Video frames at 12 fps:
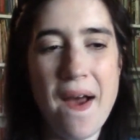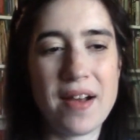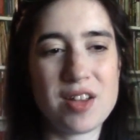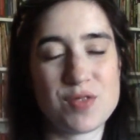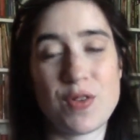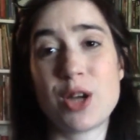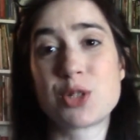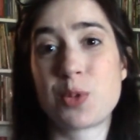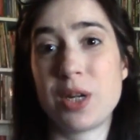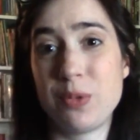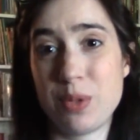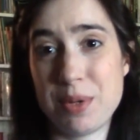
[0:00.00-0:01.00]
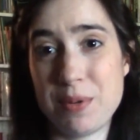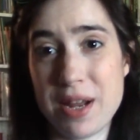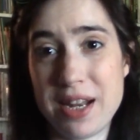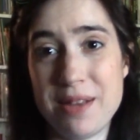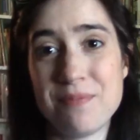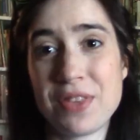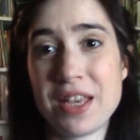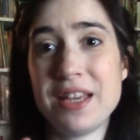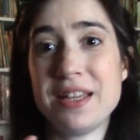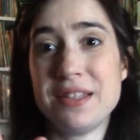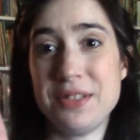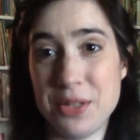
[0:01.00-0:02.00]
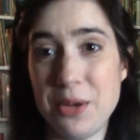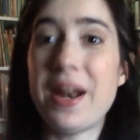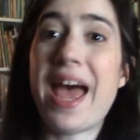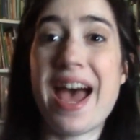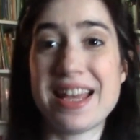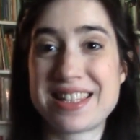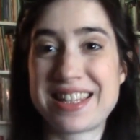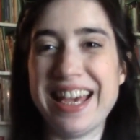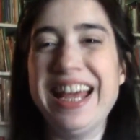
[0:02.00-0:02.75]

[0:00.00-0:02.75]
as far as when it will be ready. Don't ask.